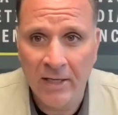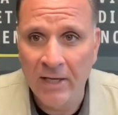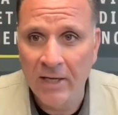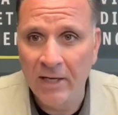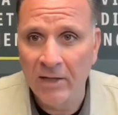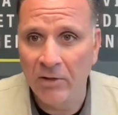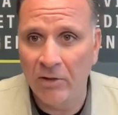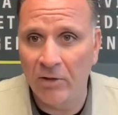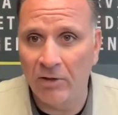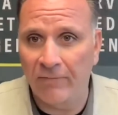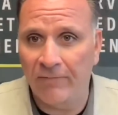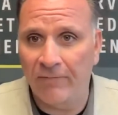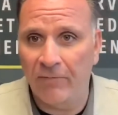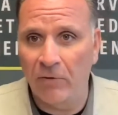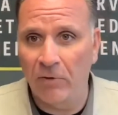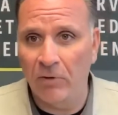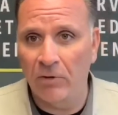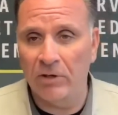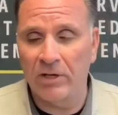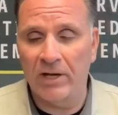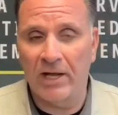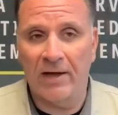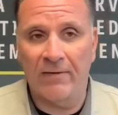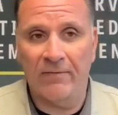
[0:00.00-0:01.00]
Looking forward
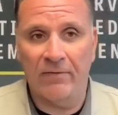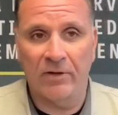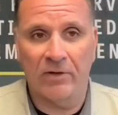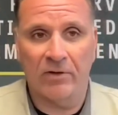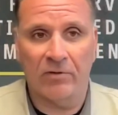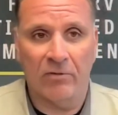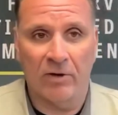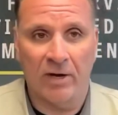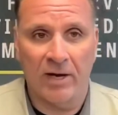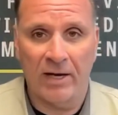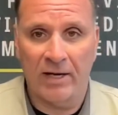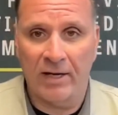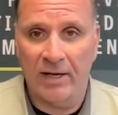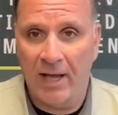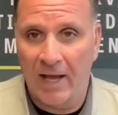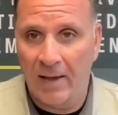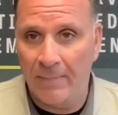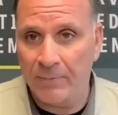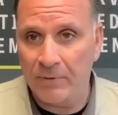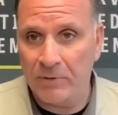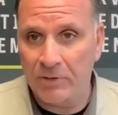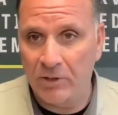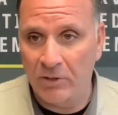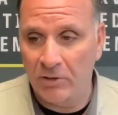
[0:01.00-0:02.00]
to having a great
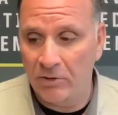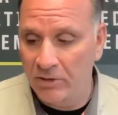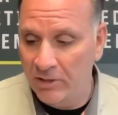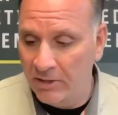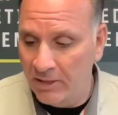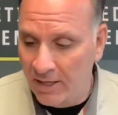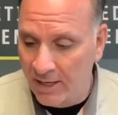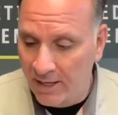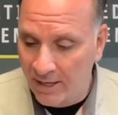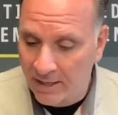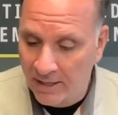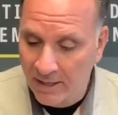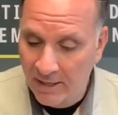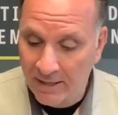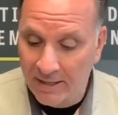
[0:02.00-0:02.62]
episode today.